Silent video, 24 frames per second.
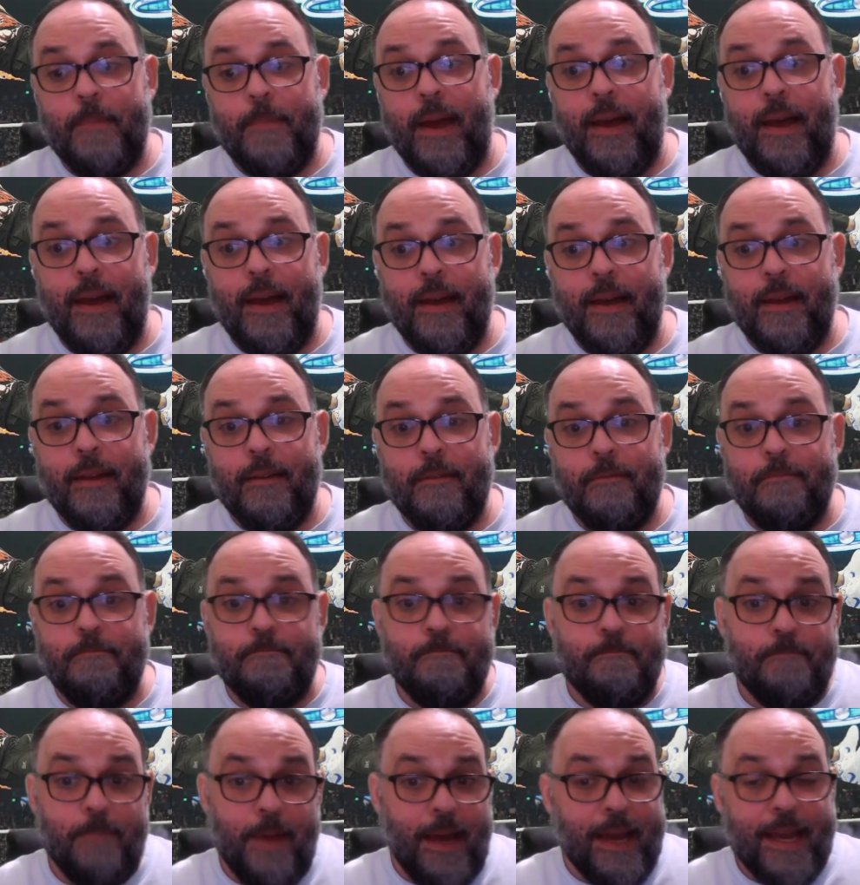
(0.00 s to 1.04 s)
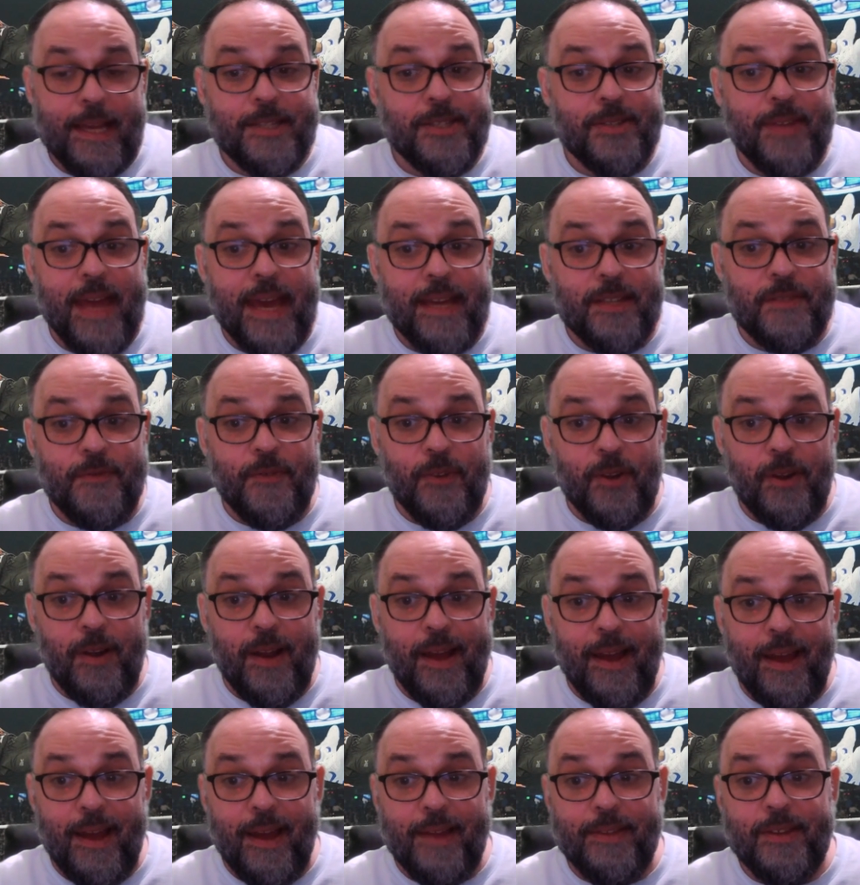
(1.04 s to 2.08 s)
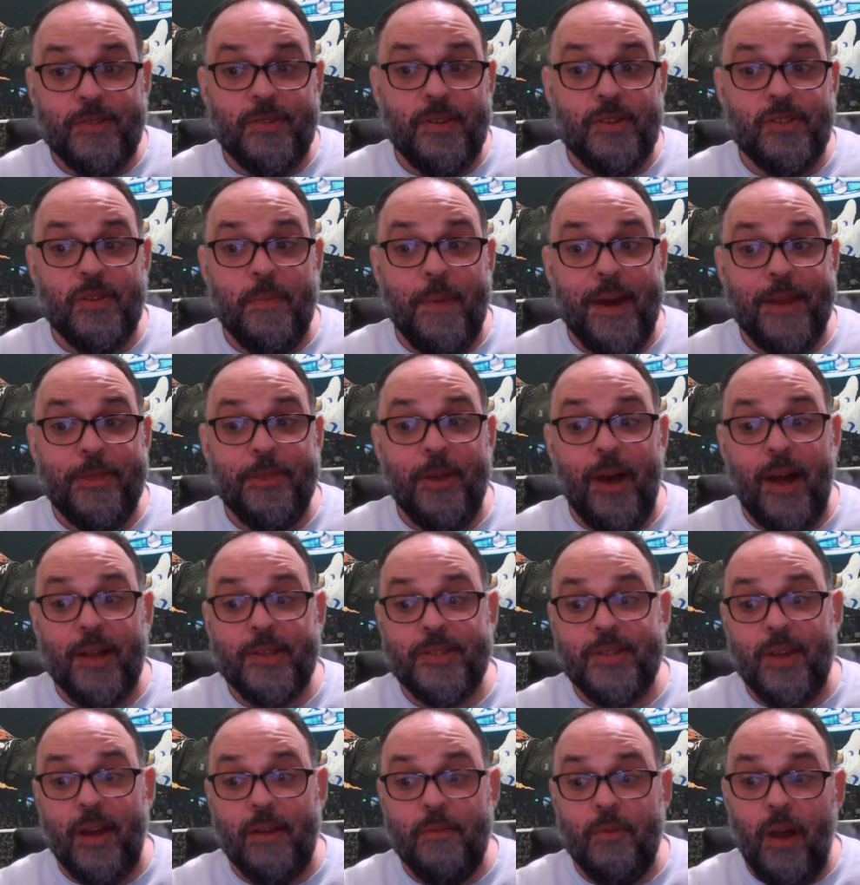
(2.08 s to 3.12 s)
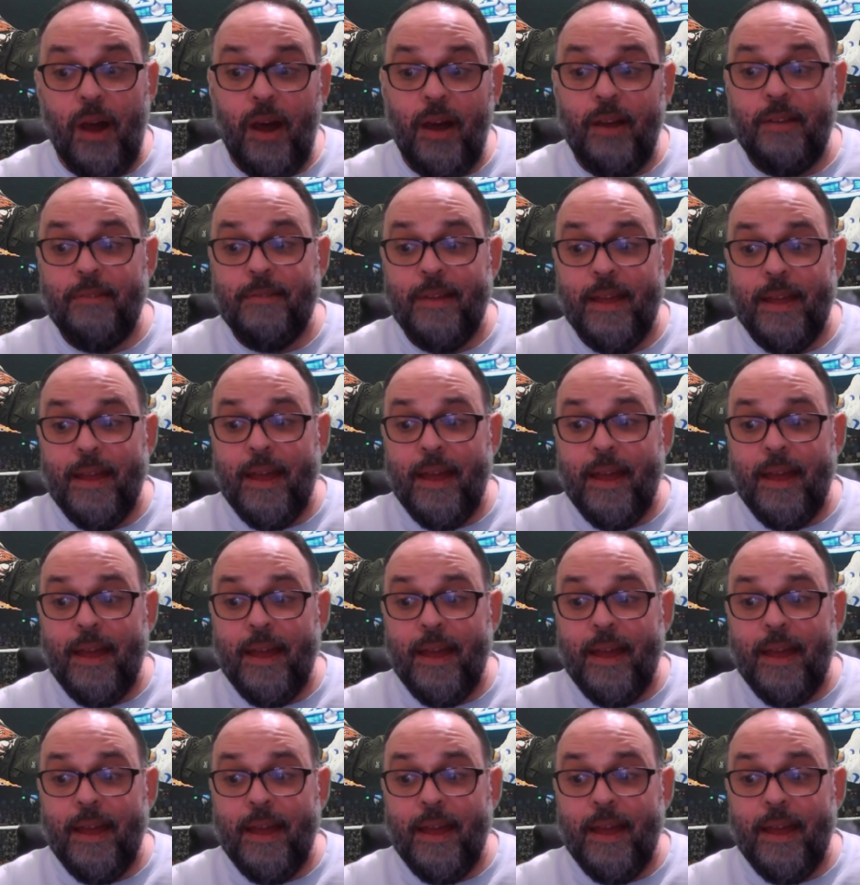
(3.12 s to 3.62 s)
I guess thanks for these are my thoughts on Raw.